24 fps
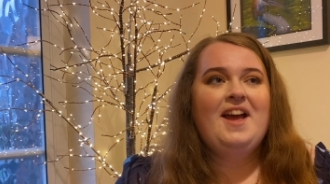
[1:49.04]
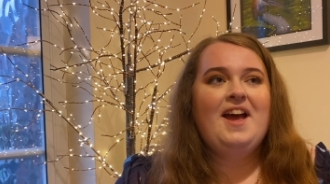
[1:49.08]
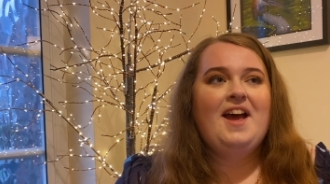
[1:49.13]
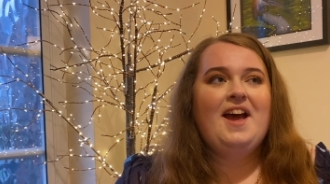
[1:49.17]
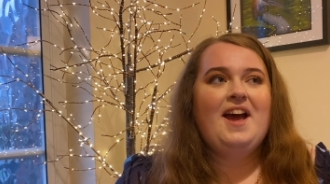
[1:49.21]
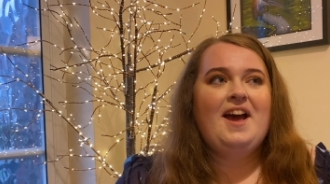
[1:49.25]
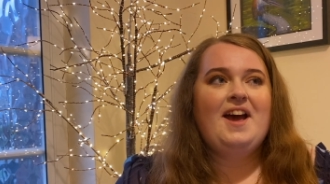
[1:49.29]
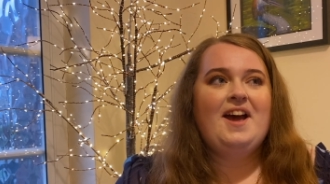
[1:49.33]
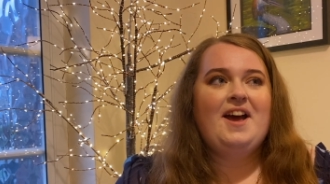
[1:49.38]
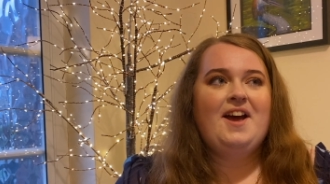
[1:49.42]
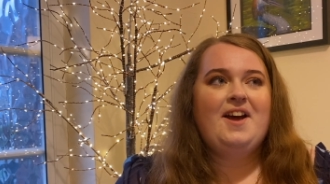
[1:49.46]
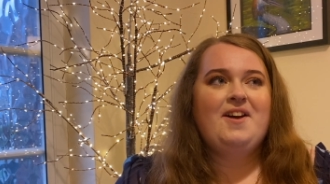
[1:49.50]

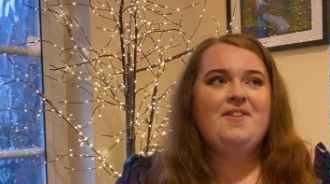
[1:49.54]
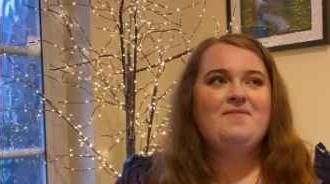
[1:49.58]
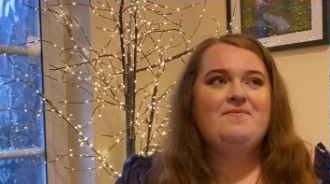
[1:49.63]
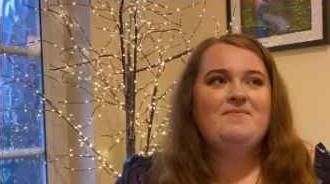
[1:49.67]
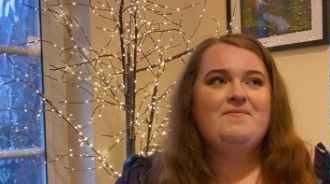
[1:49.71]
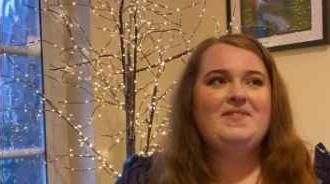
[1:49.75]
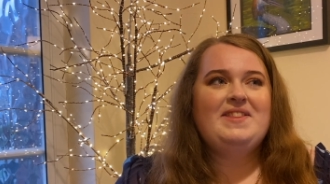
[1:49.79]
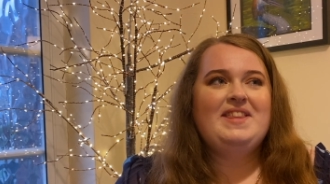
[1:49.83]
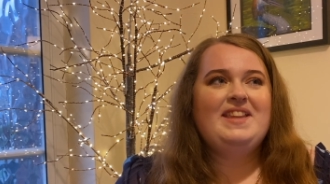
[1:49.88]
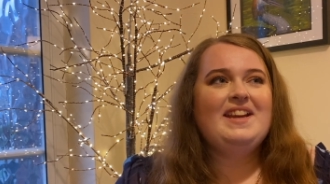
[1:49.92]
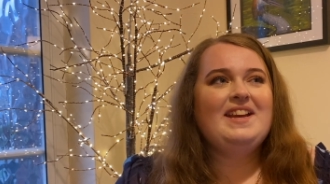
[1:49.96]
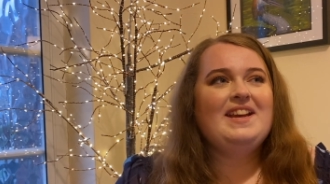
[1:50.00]
Um,
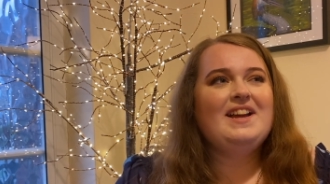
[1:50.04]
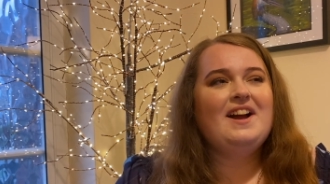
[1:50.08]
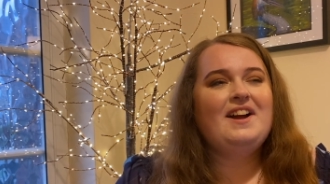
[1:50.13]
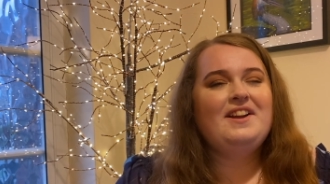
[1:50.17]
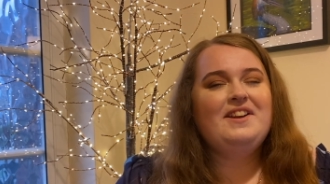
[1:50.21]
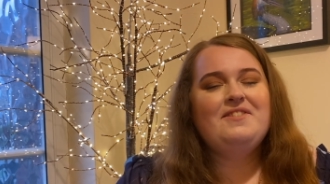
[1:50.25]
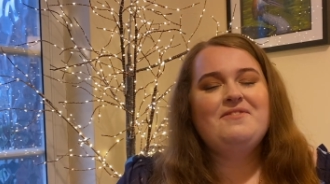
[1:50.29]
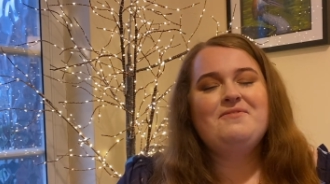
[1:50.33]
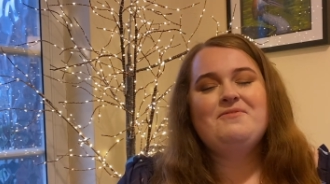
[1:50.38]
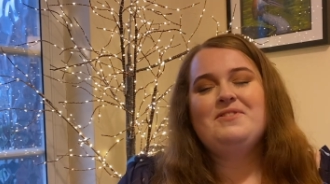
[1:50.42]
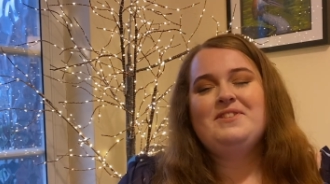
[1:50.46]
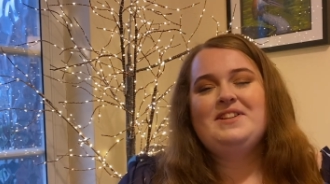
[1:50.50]
but then I
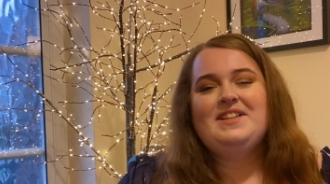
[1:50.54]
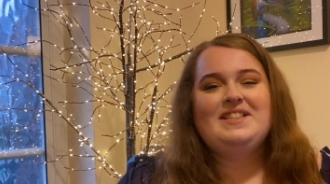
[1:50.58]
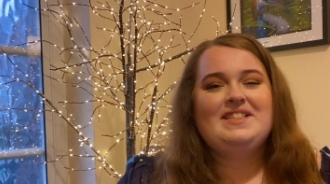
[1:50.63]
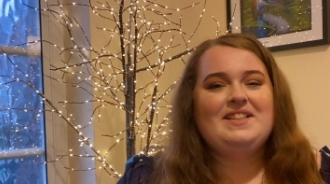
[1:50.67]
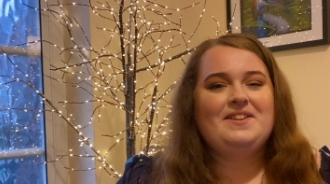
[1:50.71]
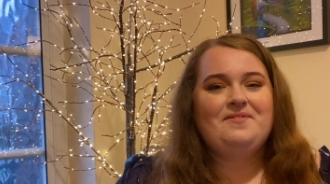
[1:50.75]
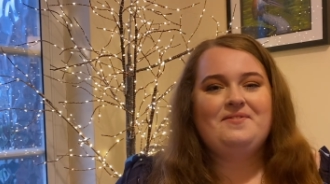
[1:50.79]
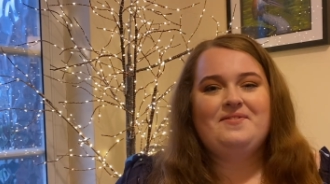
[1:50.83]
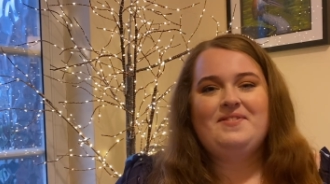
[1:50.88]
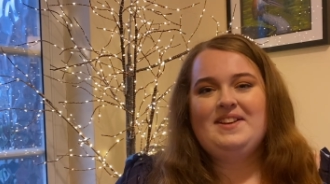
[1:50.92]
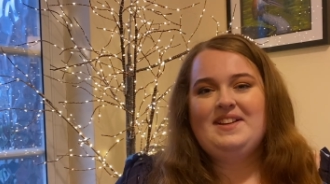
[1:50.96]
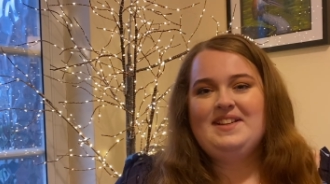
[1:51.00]
kind of wanted
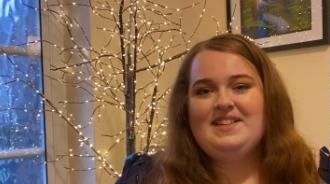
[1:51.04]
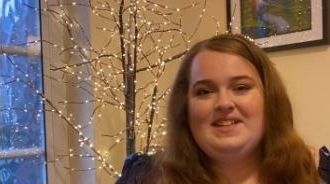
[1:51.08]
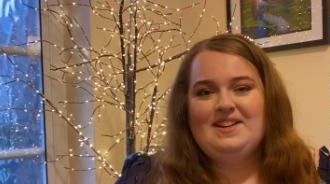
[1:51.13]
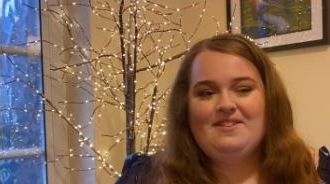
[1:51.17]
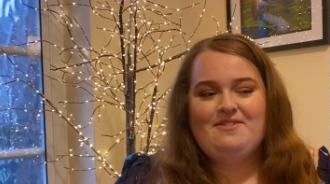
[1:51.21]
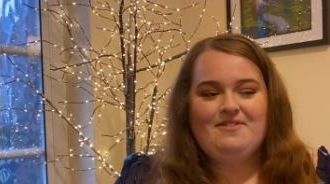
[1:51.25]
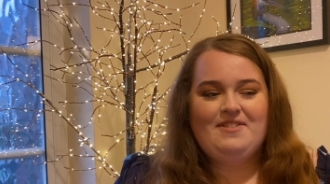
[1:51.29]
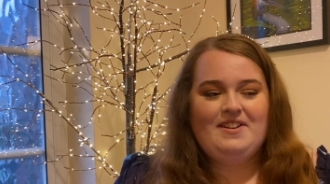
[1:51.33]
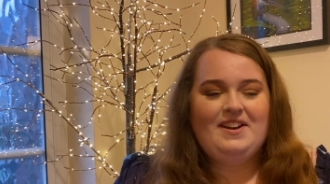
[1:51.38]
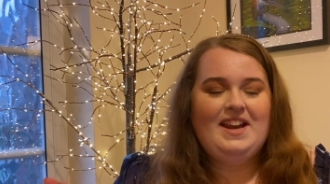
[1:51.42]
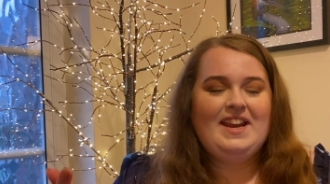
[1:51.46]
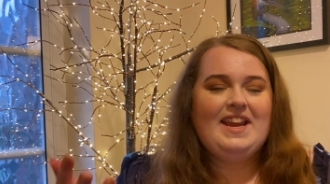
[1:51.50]
something
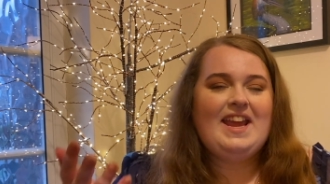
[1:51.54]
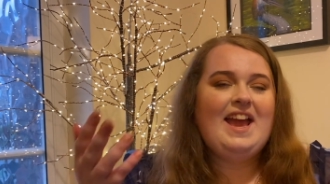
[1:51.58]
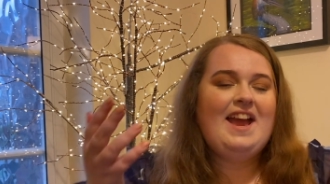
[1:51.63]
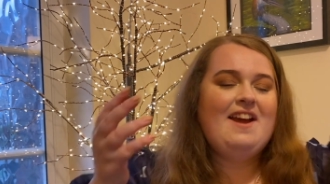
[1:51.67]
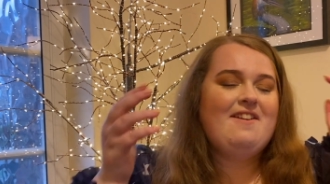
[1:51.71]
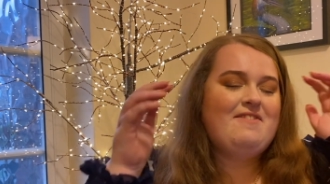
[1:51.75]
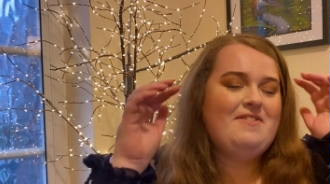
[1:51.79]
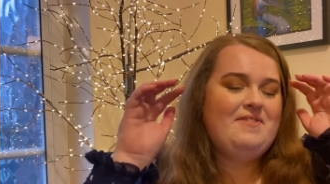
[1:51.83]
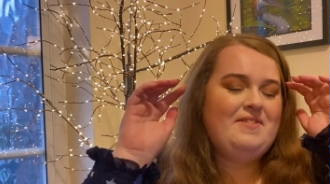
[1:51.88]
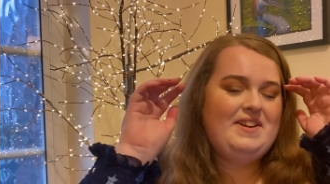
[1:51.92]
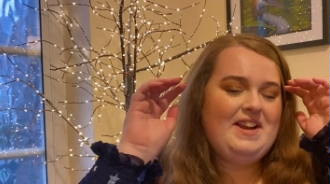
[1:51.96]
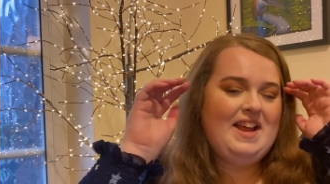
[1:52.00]
different, like
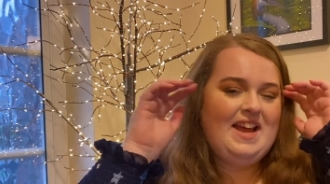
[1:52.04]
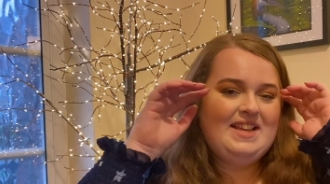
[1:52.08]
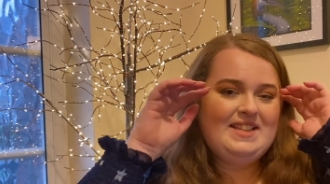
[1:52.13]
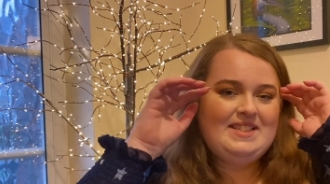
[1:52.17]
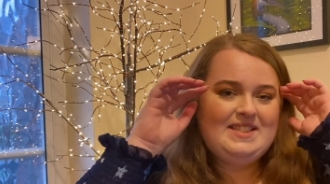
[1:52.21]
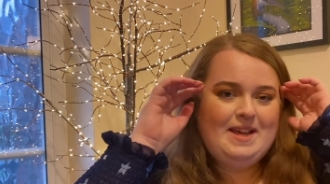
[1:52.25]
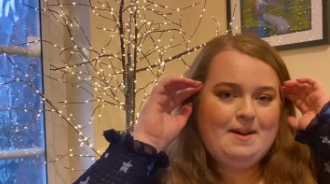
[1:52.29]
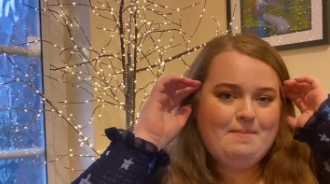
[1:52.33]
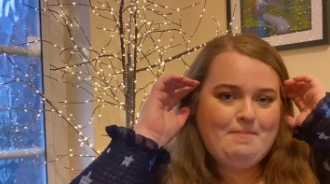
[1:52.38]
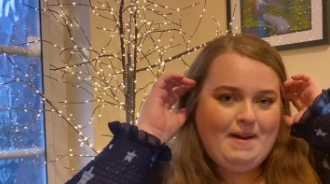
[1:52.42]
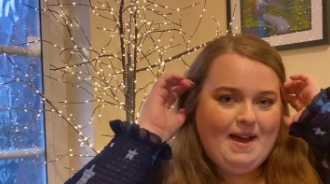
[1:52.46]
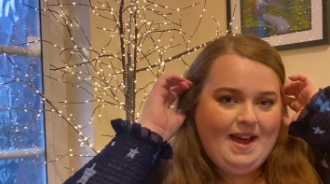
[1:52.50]
everyone
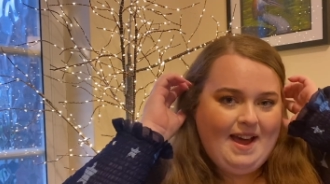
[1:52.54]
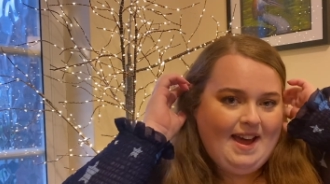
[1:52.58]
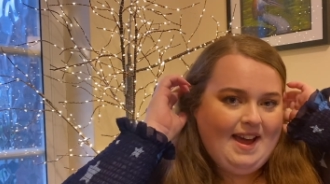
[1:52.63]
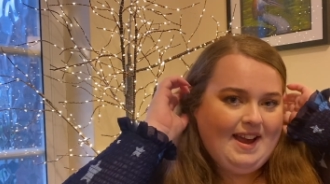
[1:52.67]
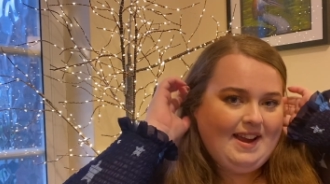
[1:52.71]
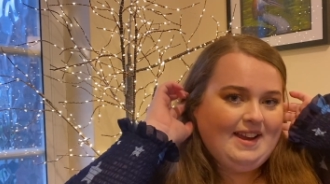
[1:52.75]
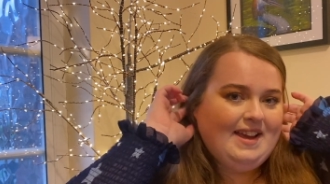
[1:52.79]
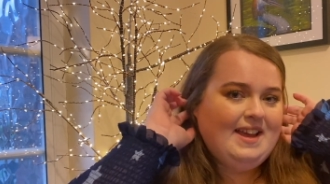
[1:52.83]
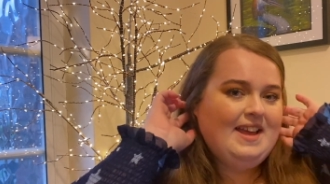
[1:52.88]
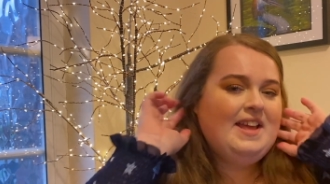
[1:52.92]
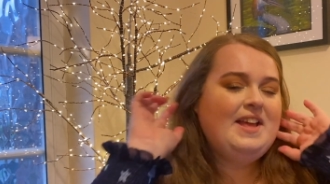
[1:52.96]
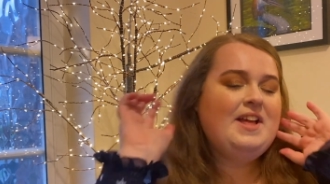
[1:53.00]
has that
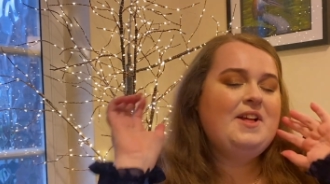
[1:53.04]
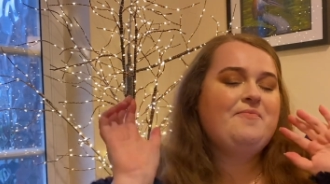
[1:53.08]
bag.